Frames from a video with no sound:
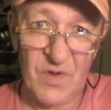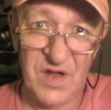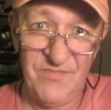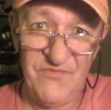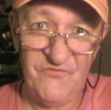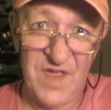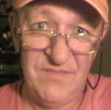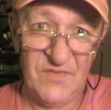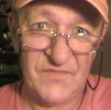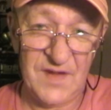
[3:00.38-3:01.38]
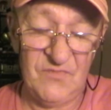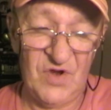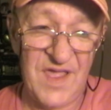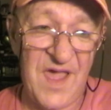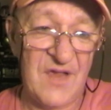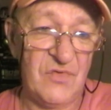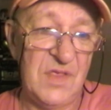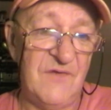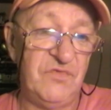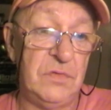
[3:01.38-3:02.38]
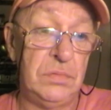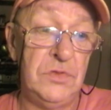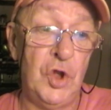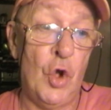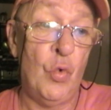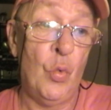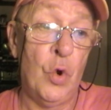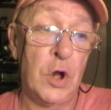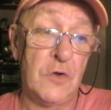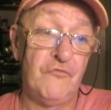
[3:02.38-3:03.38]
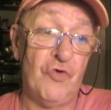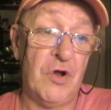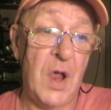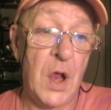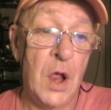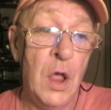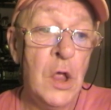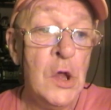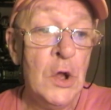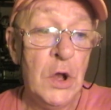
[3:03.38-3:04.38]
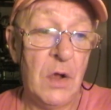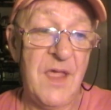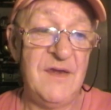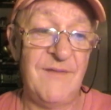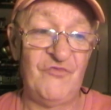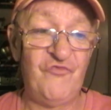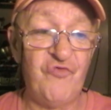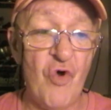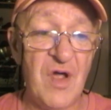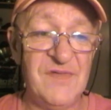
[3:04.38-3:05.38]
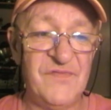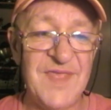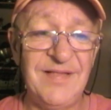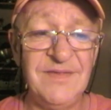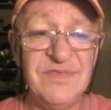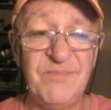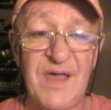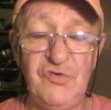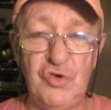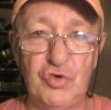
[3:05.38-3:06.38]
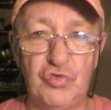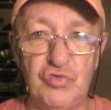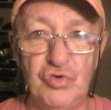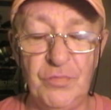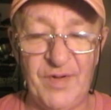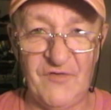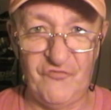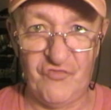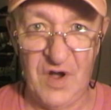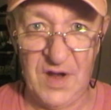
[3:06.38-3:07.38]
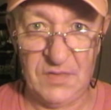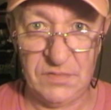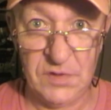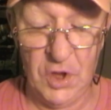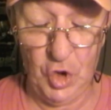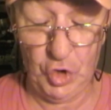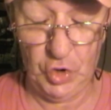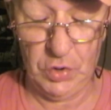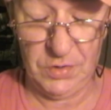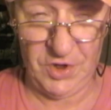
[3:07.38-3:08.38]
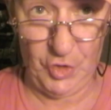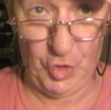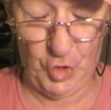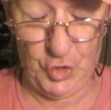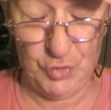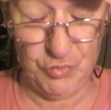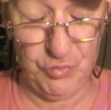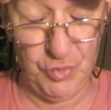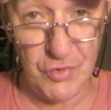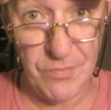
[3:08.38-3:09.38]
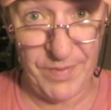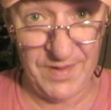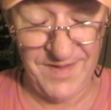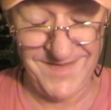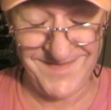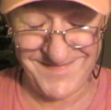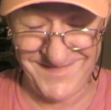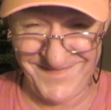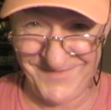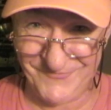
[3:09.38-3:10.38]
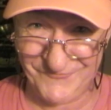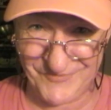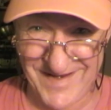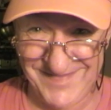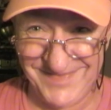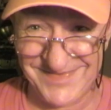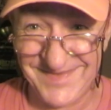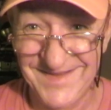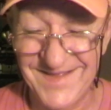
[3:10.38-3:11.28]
wanted to be famous. I didn't want to actually have to, you know, work for it. Okay, number 4 is, tell us about your group of friends. Group of friends.